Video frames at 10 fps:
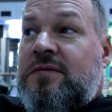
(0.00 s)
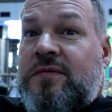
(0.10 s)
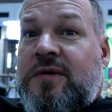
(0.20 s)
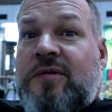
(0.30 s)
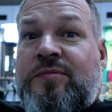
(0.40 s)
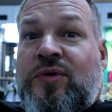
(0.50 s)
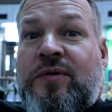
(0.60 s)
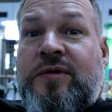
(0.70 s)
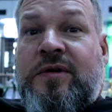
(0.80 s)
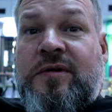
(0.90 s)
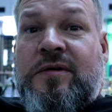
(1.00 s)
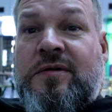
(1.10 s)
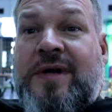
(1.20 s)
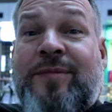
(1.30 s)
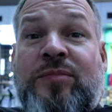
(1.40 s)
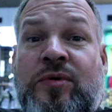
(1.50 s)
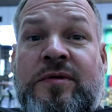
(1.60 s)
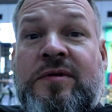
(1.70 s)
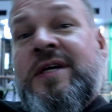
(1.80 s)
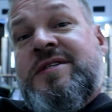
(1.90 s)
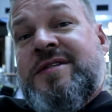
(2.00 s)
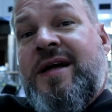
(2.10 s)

We're gonna board here. I'm boarding, he's